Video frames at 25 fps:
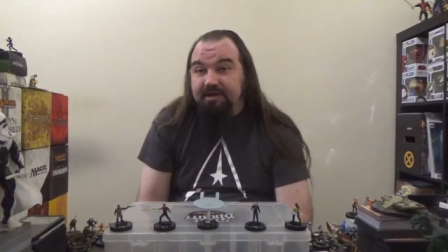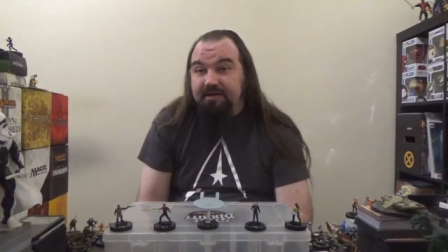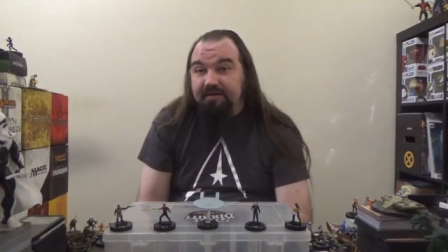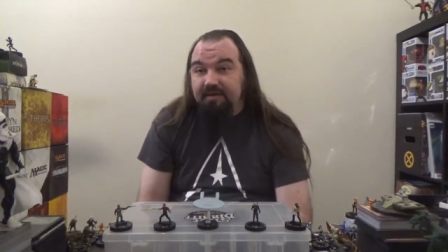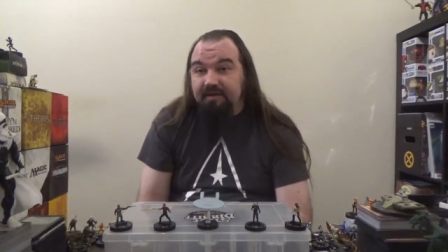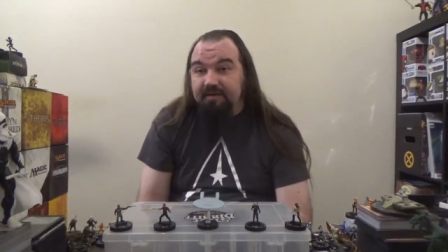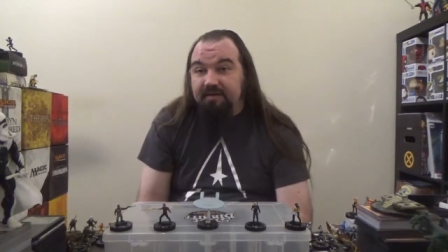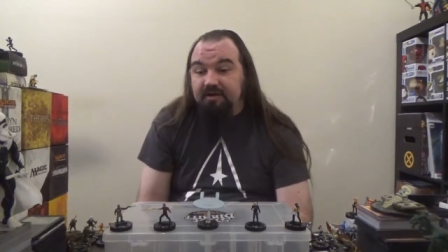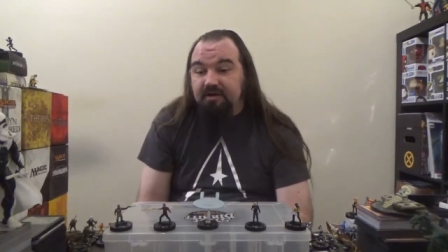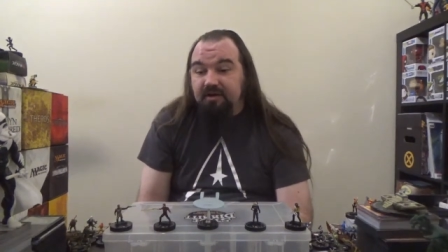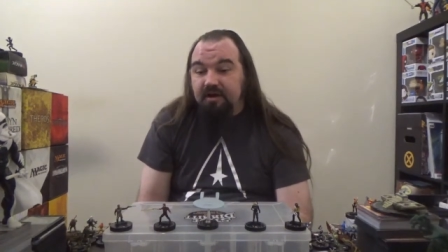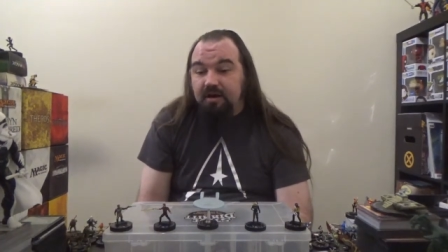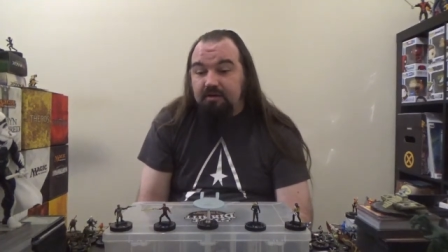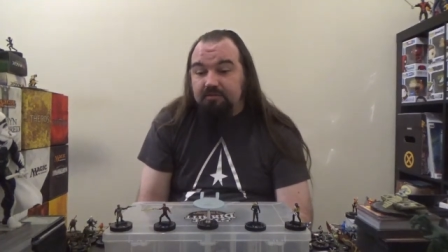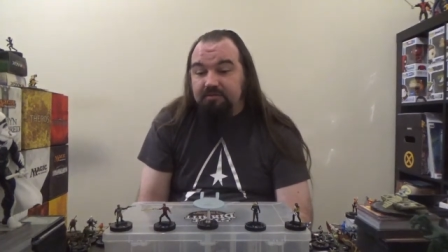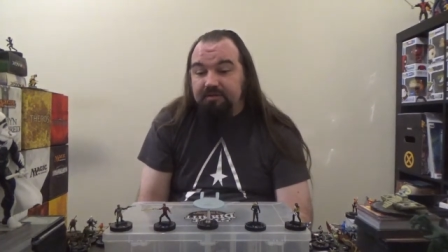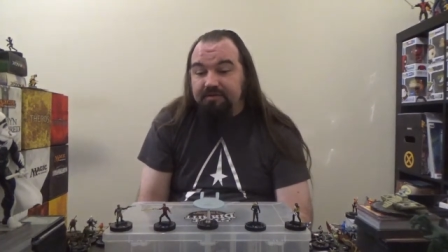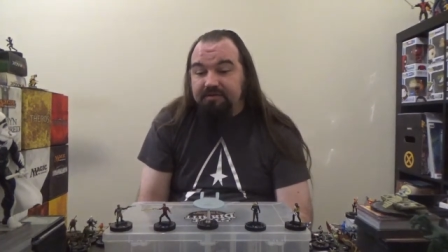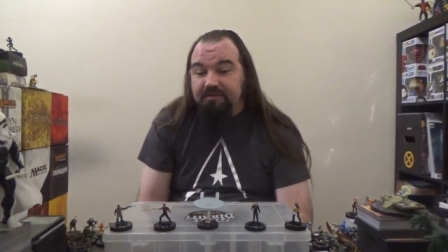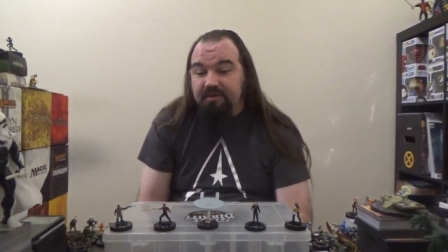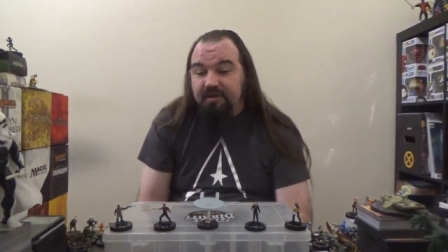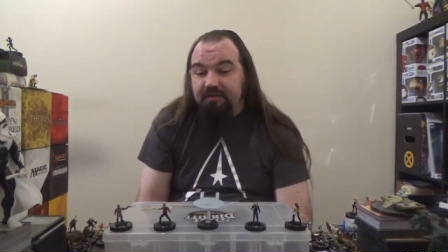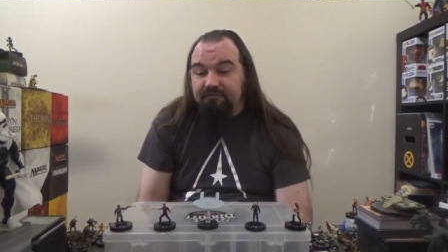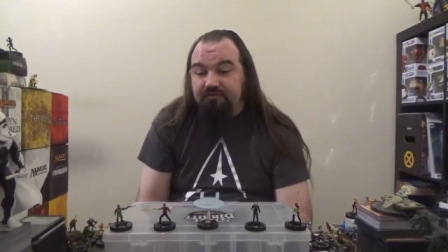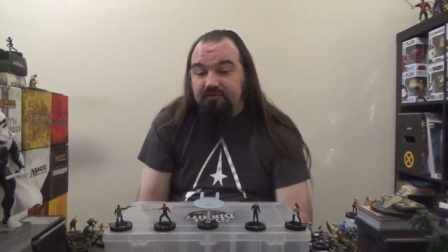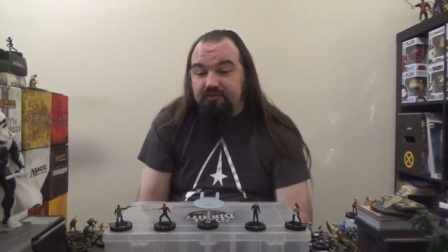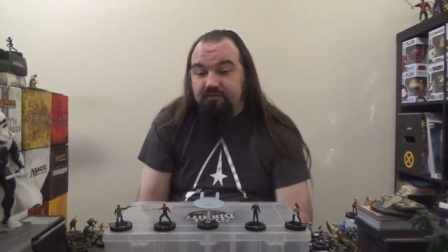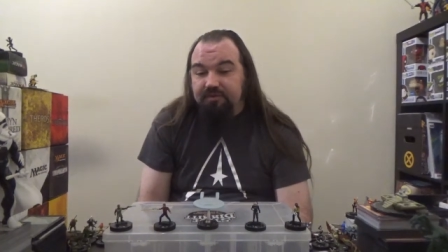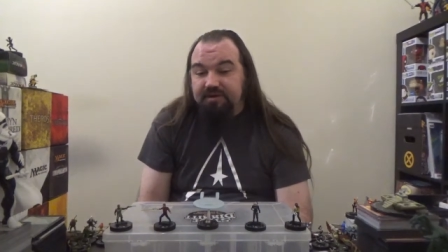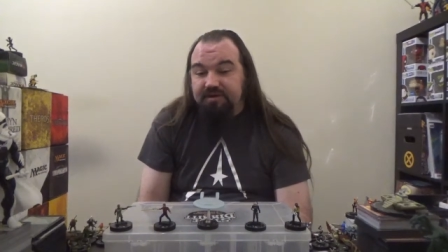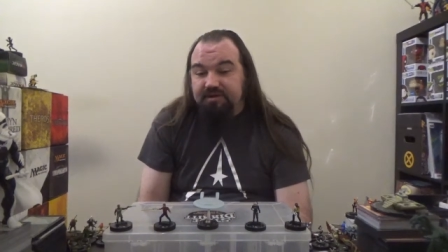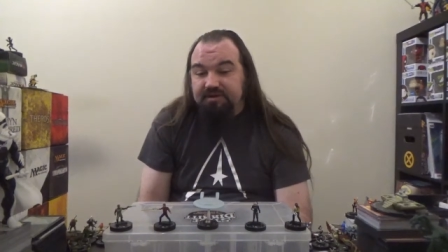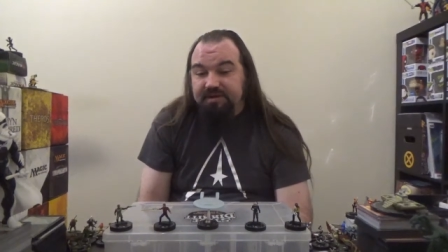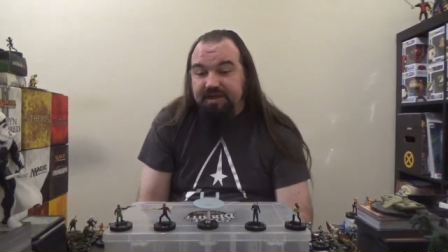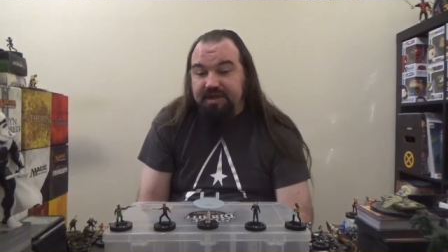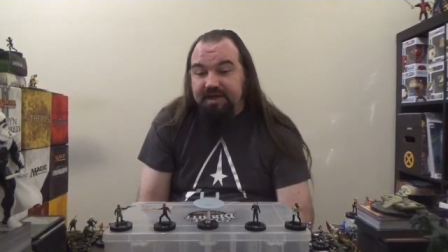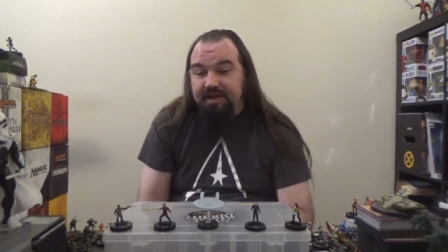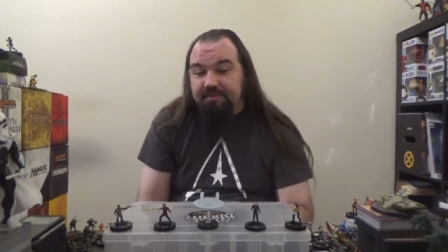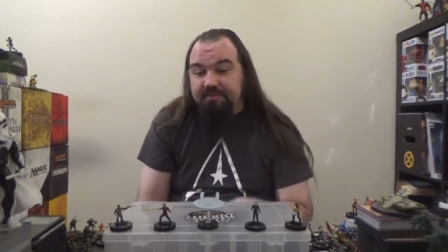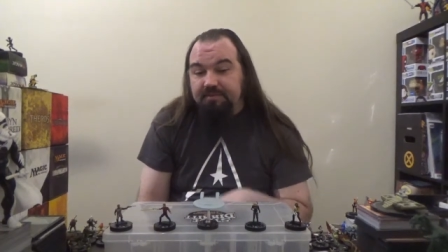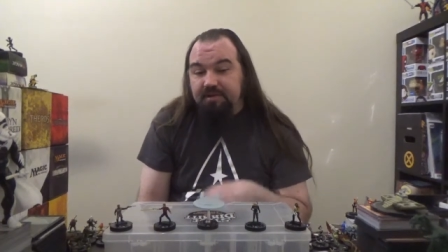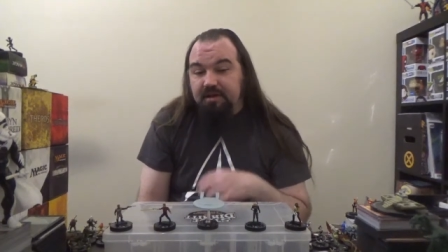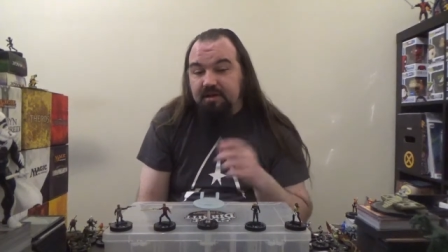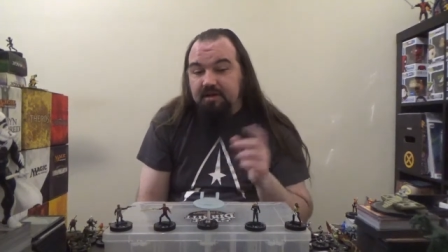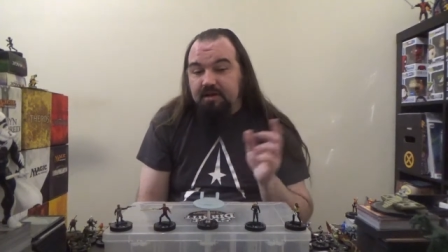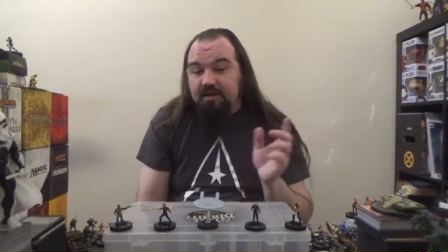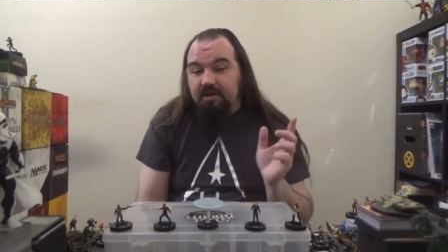and then the card would say for the real name,